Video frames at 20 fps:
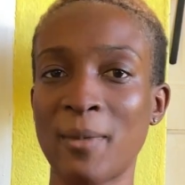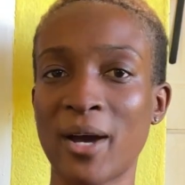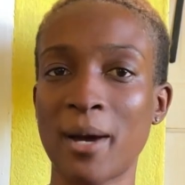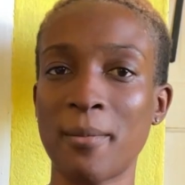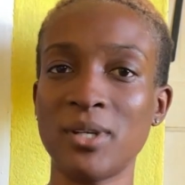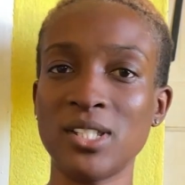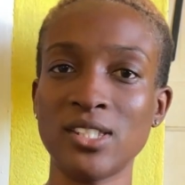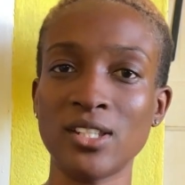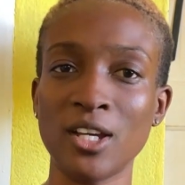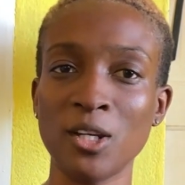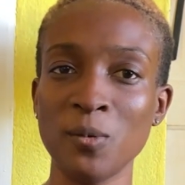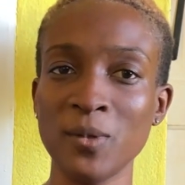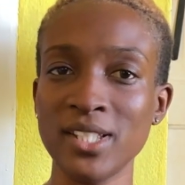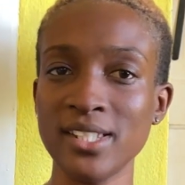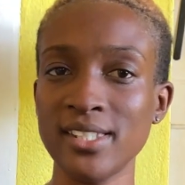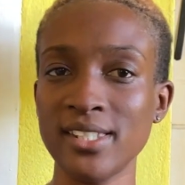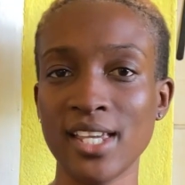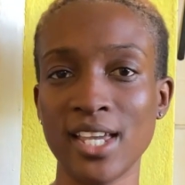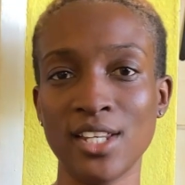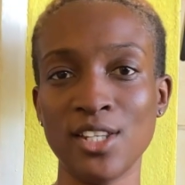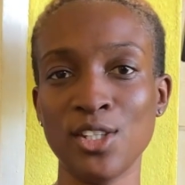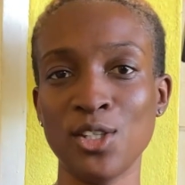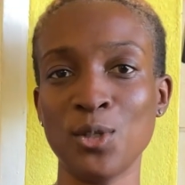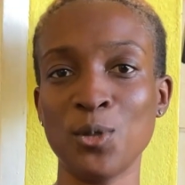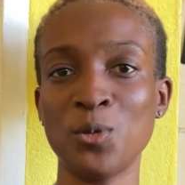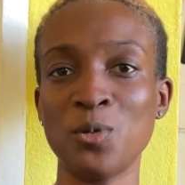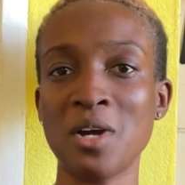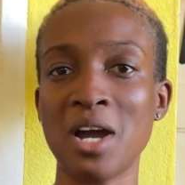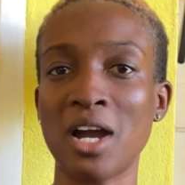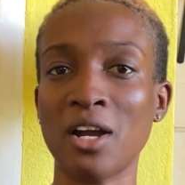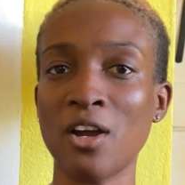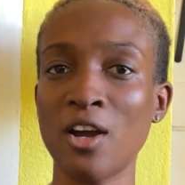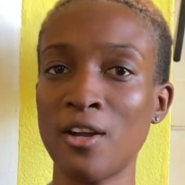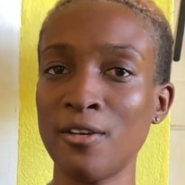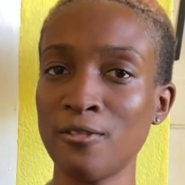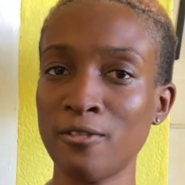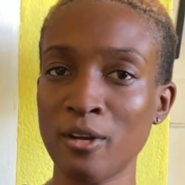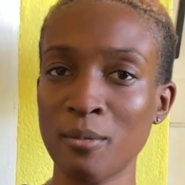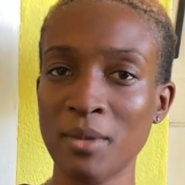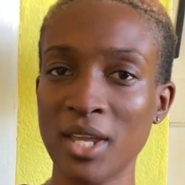Amazon will send you a
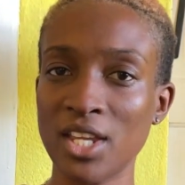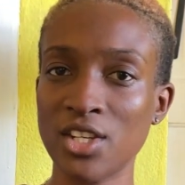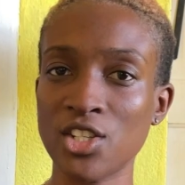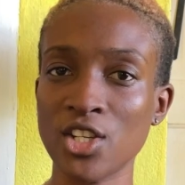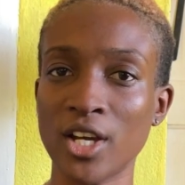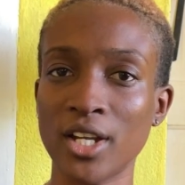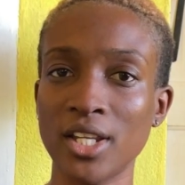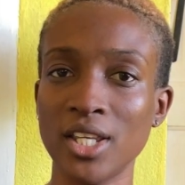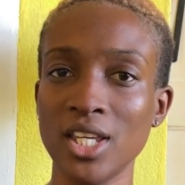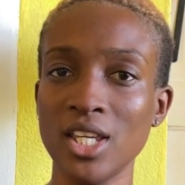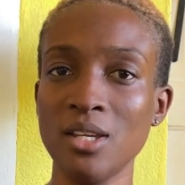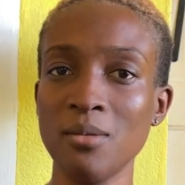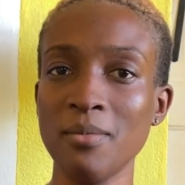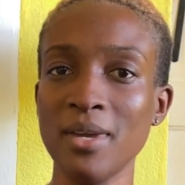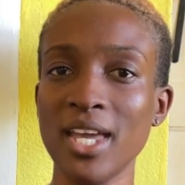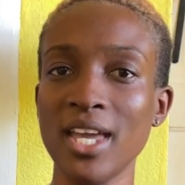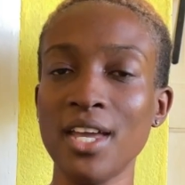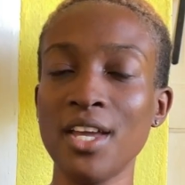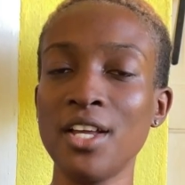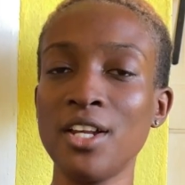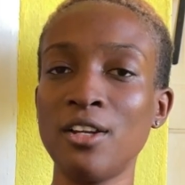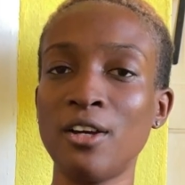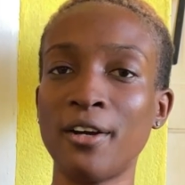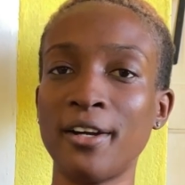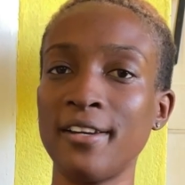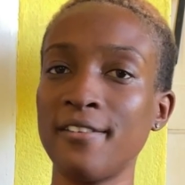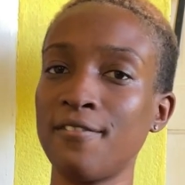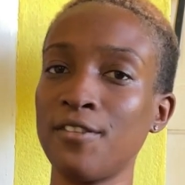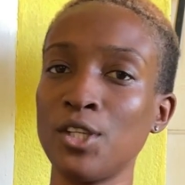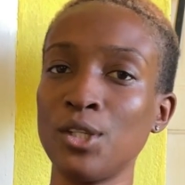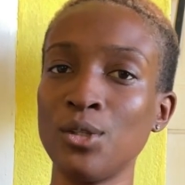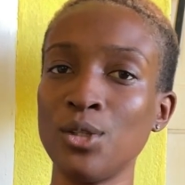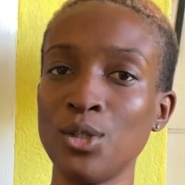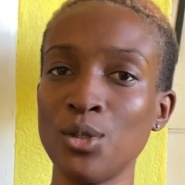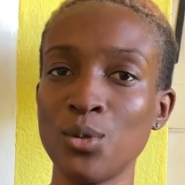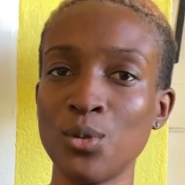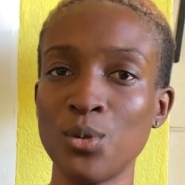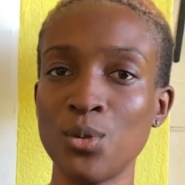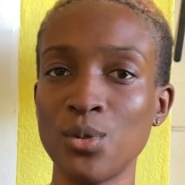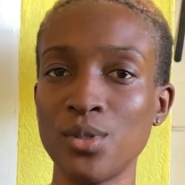confirmation email, or if you
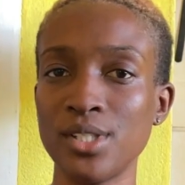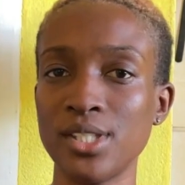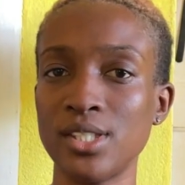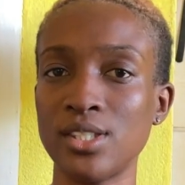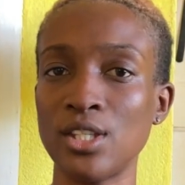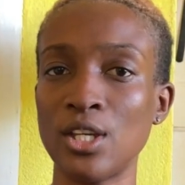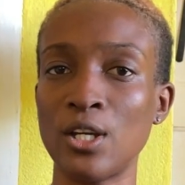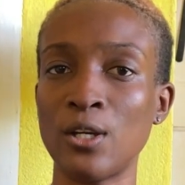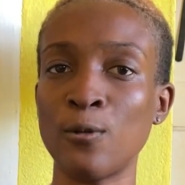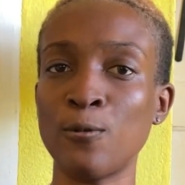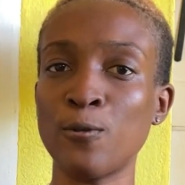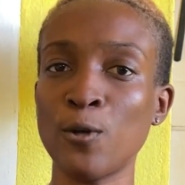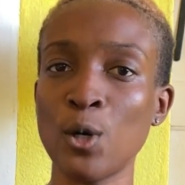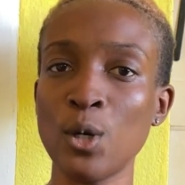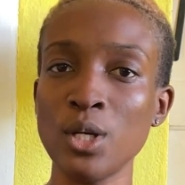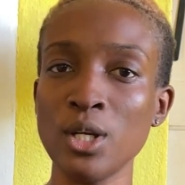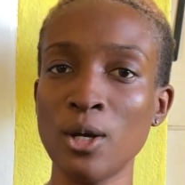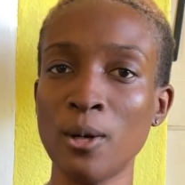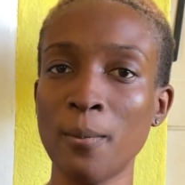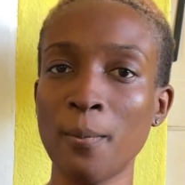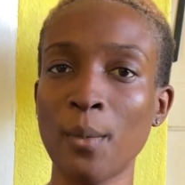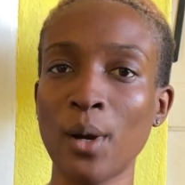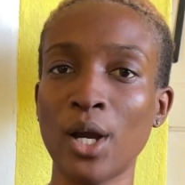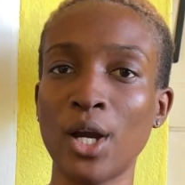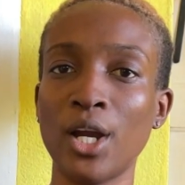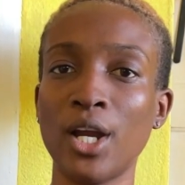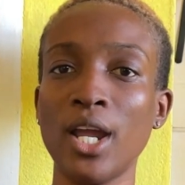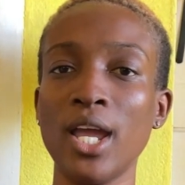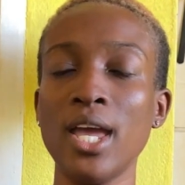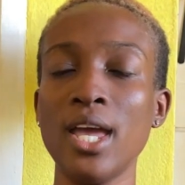use their phone number,